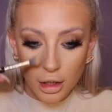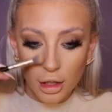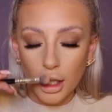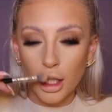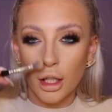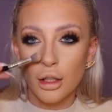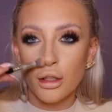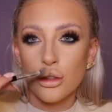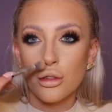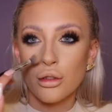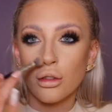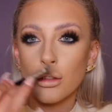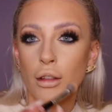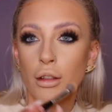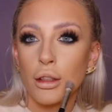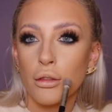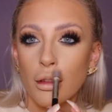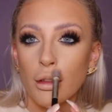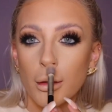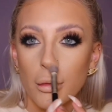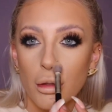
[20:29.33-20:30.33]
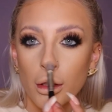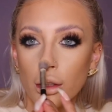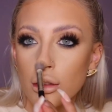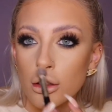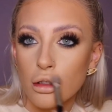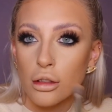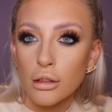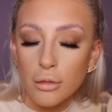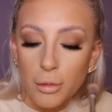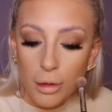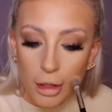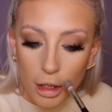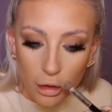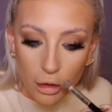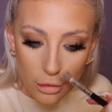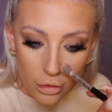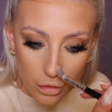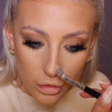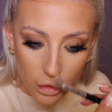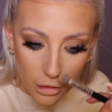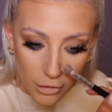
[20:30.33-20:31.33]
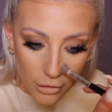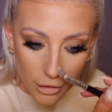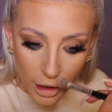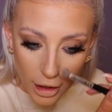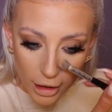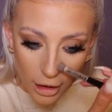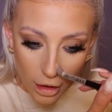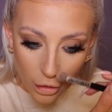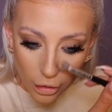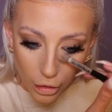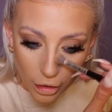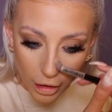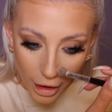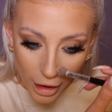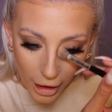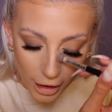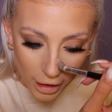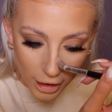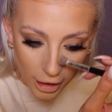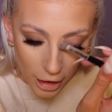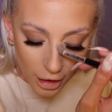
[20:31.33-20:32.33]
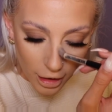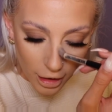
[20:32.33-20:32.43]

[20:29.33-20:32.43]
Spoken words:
I just sort of had cream contour for my nose just for like the colour.